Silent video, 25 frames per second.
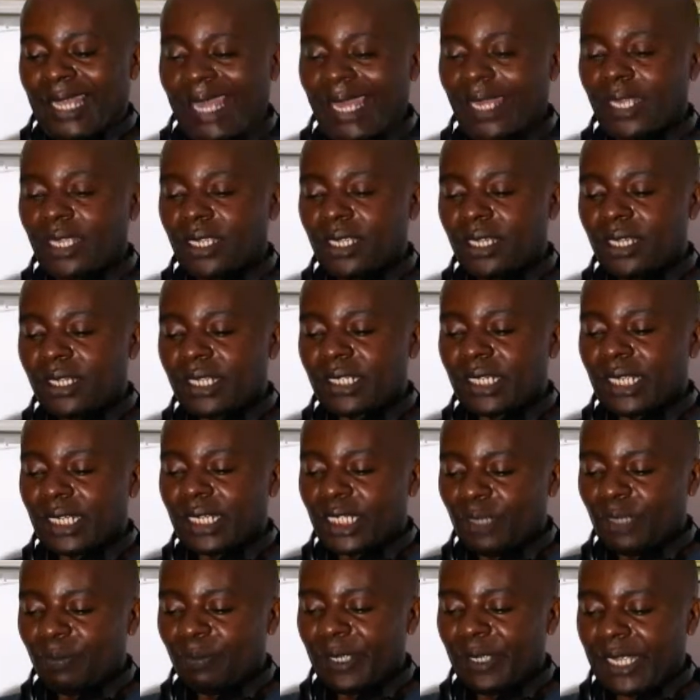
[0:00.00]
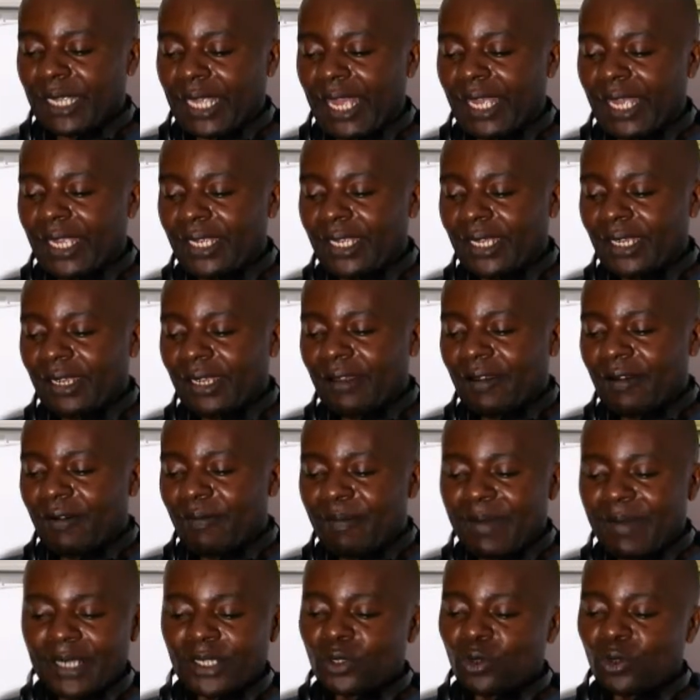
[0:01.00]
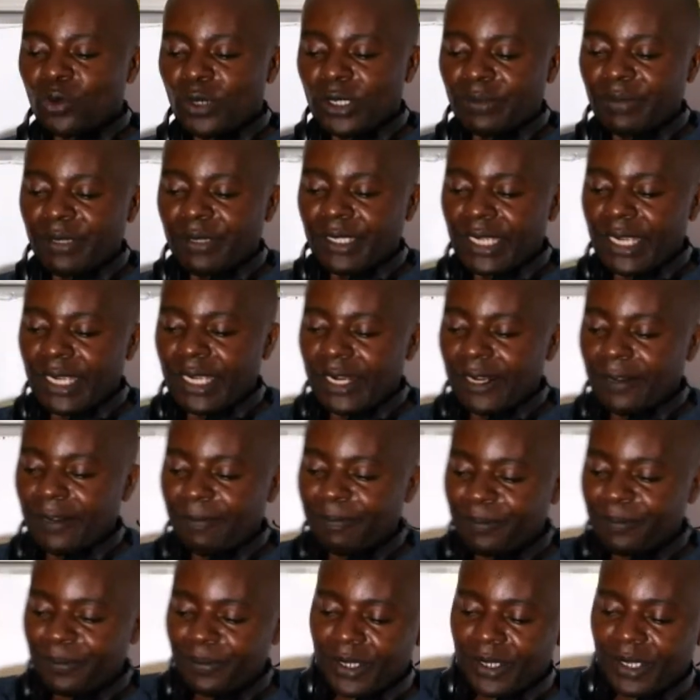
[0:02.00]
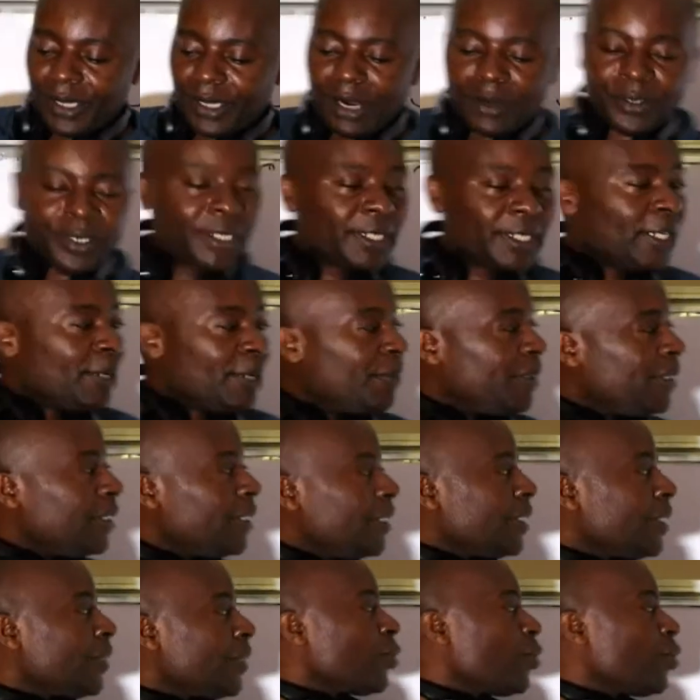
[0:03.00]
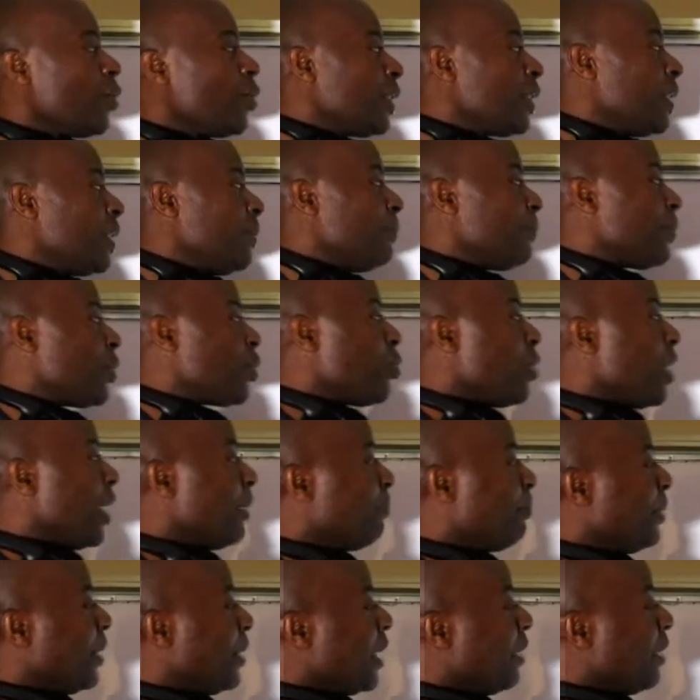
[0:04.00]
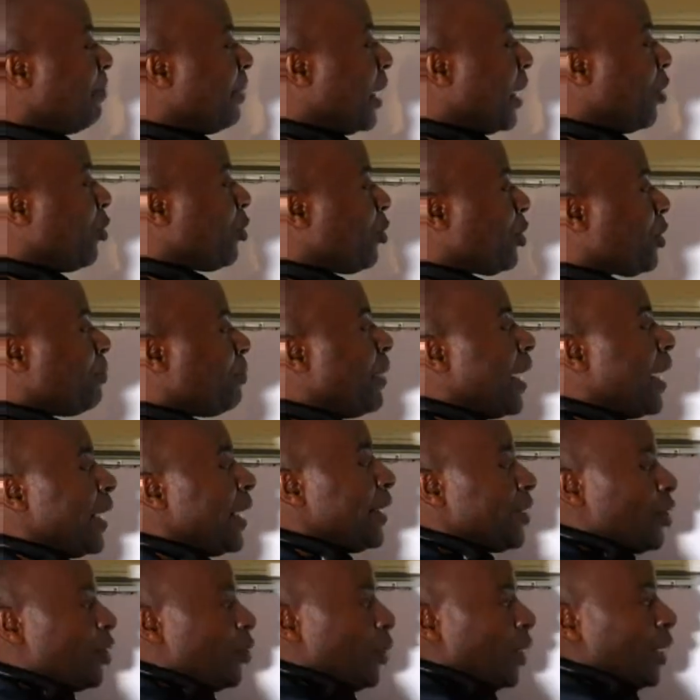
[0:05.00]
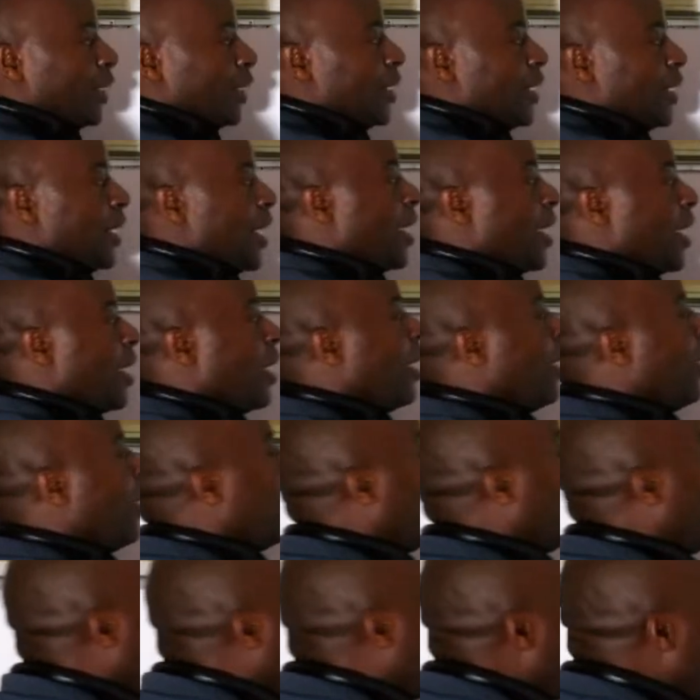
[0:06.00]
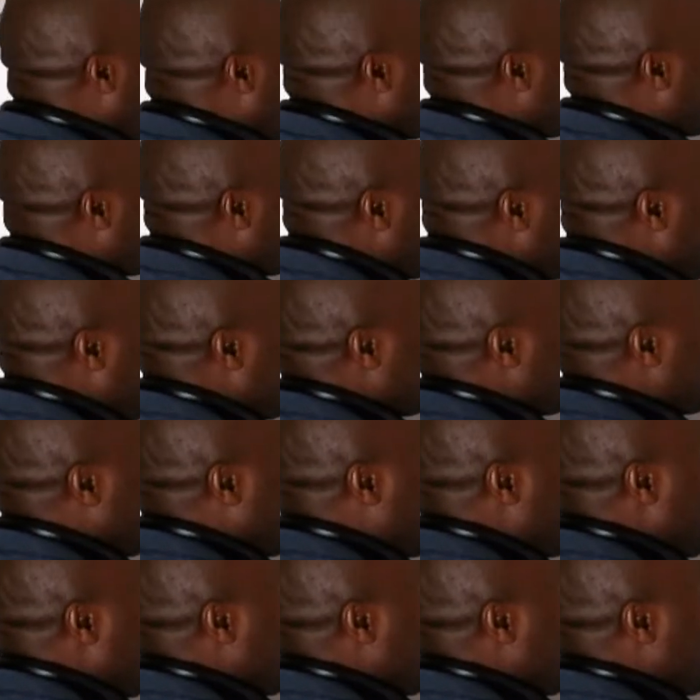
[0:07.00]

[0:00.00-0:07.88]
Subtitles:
just like CPK, must always be there. Now, ladies and gentlemen, this is what I'm so happy about my students here. All of them, they have been